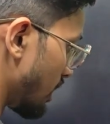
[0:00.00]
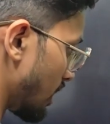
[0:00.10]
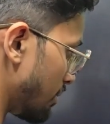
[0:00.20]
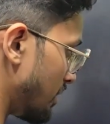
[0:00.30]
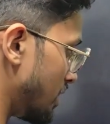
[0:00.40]

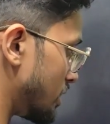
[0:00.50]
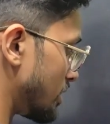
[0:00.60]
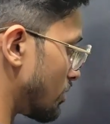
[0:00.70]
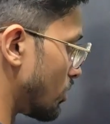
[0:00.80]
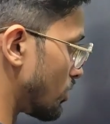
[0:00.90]
at B is
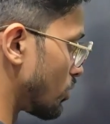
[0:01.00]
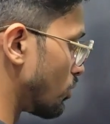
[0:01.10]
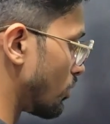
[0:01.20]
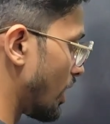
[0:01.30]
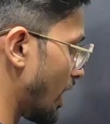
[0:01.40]
equal
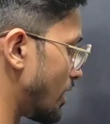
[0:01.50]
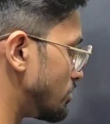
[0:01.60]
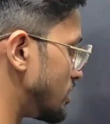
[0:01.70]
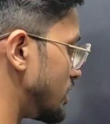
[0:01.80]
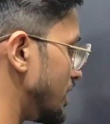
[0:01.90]
to
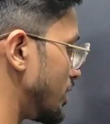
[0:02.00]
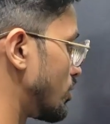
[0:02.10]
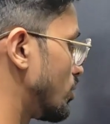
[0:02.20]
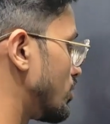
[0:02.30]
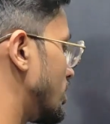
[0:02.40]
mg into